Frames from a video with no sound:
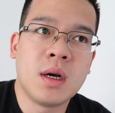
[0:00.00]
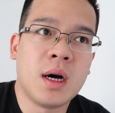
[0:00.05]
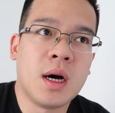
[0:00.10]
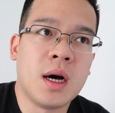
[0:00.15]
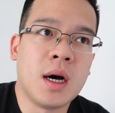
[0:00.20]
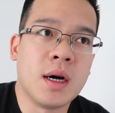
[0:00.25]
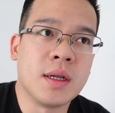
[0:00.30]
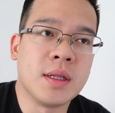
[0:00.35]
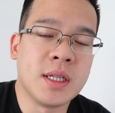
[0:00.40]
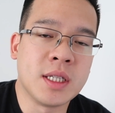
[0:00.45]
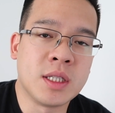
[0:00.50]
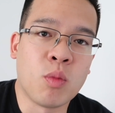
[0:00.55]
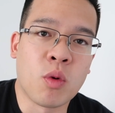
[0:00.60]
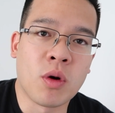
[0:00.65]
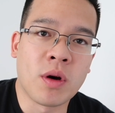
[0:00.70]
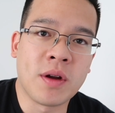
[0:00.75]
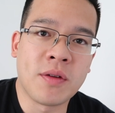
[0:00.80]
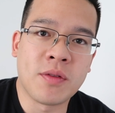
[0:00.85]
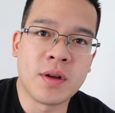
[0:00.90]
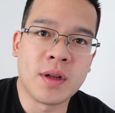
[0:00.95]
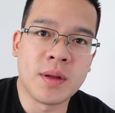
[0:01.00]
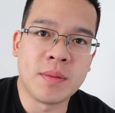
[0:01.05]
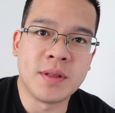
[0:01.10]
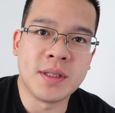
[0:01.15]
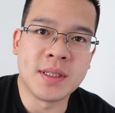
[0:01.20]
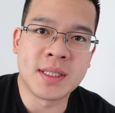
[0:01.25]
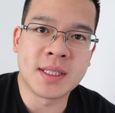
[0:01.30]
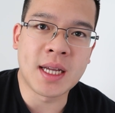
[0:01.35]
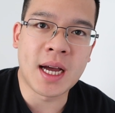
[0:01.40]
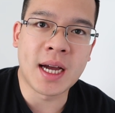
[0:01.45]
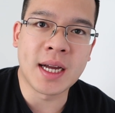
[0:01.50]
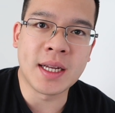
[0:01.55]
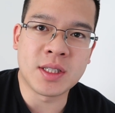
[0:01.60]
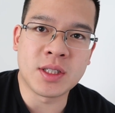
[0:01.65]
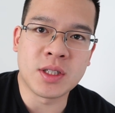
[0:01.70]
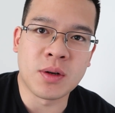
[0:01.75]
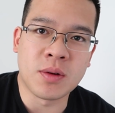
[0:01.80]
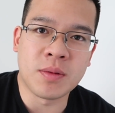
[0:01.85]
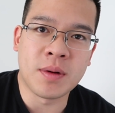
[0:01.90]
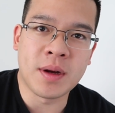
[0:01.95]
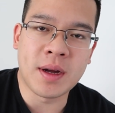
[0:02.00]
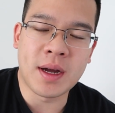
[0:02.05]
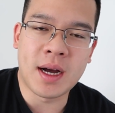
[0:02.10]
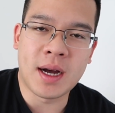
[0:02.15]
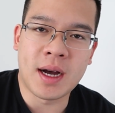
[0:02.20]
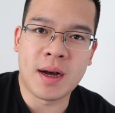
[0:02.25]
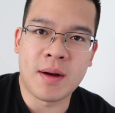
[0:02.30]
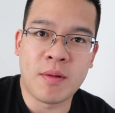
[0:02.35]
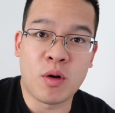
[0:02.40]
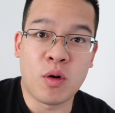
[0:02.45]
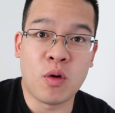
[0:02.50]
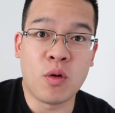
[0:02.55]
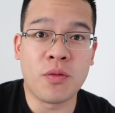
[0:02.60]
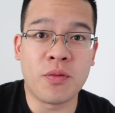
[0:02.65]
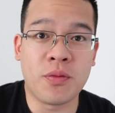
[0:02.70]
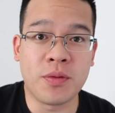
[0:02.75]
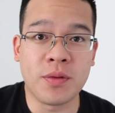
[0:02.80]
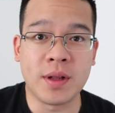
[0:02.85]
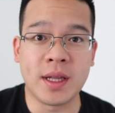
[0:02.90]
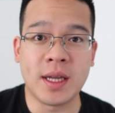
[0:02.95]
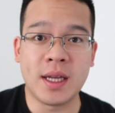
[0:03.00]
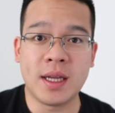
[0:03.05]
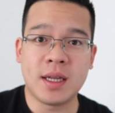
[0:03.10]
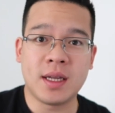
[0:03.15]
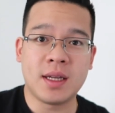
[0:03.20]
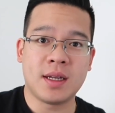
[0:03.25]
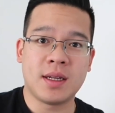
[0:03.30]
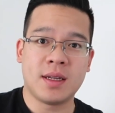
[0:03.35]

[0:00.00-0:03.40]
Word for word: uh, this morning for them to sign. So uh, hopefully